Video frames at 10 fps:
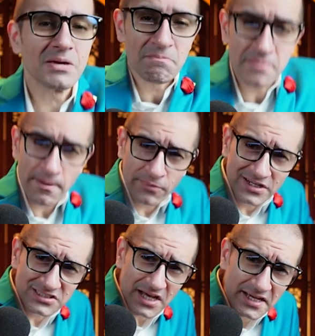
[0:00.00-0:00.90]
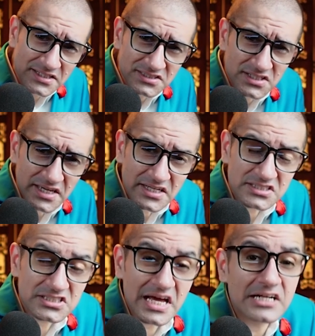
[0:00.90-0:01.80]
The memory size
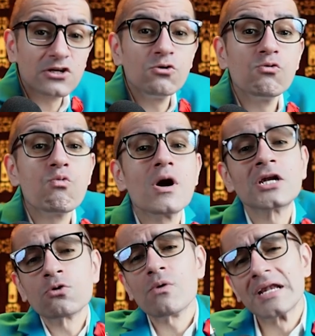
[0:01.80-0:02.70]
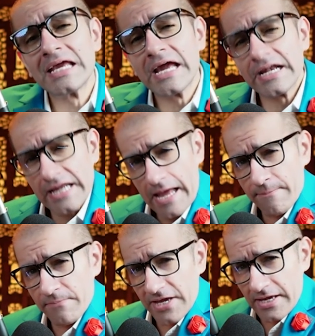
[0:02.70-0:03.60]
is set to 128
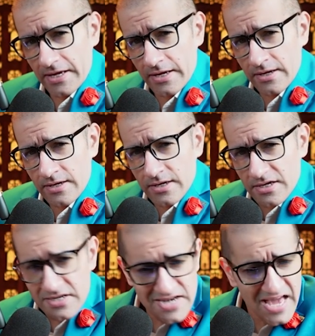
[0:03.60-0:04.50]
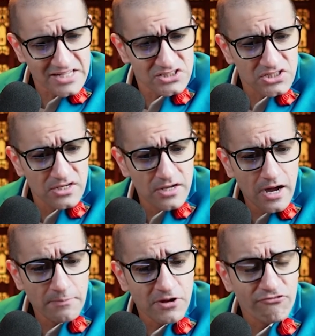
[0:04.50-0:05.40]
MB. Next,
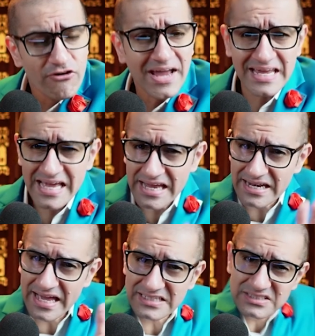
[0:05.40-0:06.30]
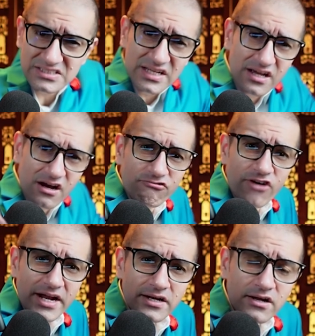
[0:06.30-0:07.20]
I'm defining an S3
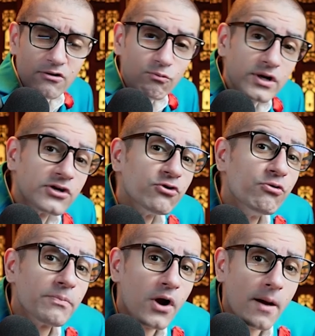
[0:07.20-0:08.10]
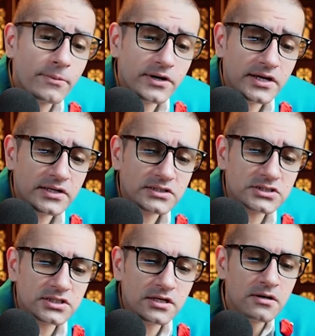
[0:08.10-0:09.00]
event with two
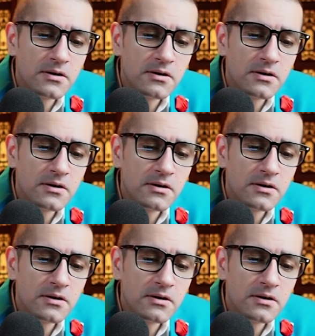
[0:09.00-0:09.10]
properties,